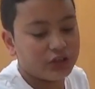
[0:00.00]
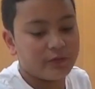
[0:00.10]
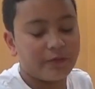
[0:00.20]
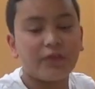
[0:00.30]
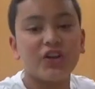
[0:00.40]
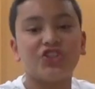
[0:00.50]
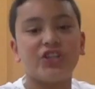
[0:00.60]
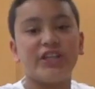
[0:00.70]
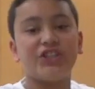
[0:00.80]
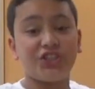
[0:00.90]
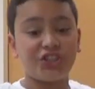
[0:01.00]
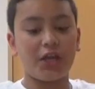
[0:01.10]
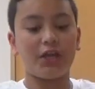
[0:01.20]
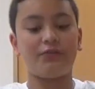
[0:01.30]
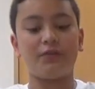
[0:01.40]
Freshly
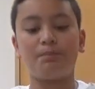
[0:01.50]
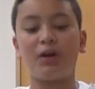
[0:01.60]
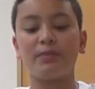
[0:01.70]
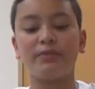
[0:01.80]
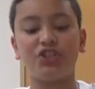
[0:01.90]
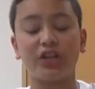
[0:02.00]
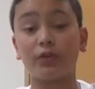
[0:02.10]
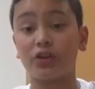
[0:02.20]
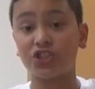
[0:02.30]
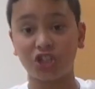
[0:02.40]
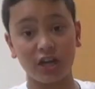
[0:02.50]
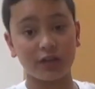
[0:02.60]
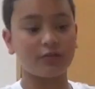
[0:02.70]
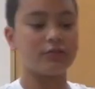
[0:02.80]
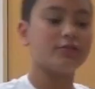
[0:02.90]
shaved Parmigiano Reggiano,